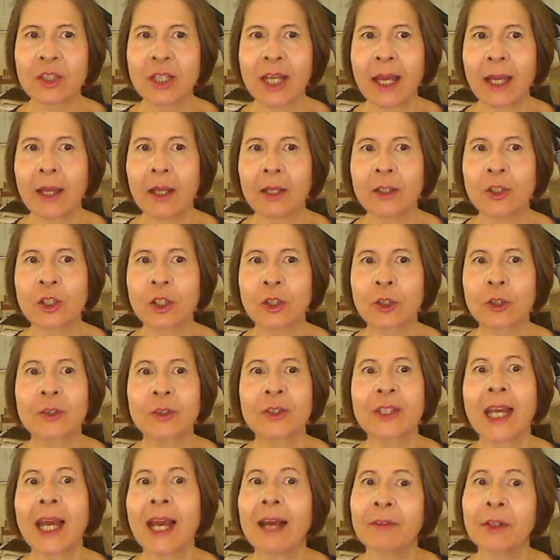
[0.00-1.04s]
to learn
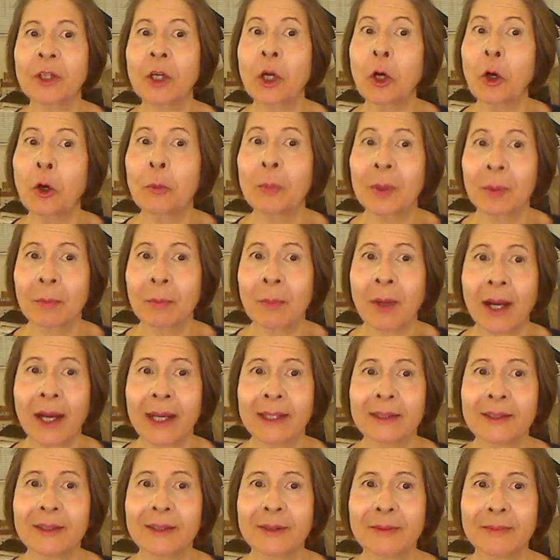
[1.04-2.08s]
to have an open
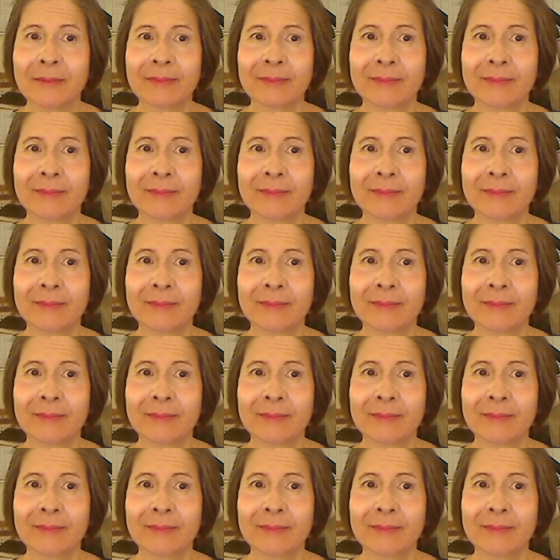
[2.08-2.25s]
mind.